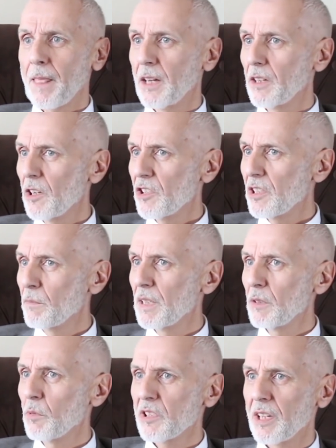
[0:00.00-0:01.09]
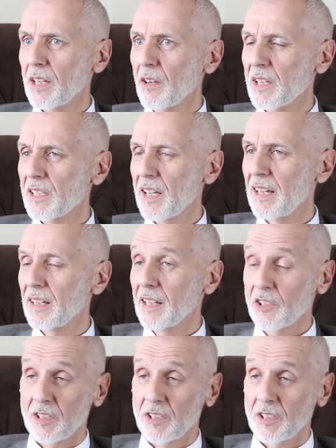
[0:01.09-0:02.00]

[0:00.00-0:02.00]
And I asked somebody, what's that guy saying?